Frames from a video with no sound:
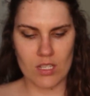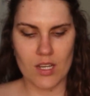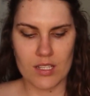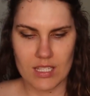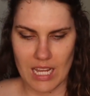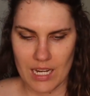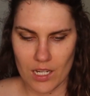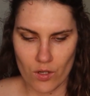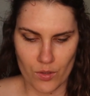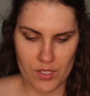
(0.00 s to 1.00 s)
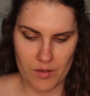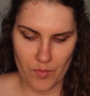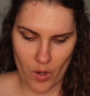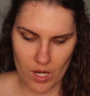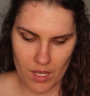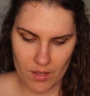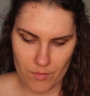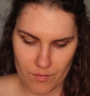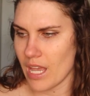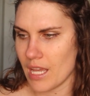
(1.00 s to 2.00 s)
a standard corset boning,
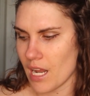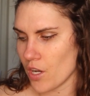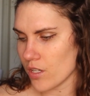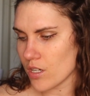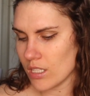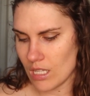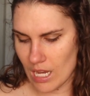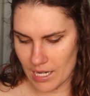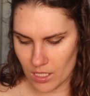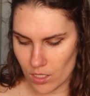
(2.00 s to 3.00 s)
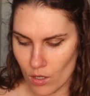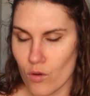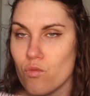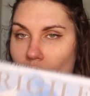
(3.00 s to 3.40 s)
and I got it online. I got a whole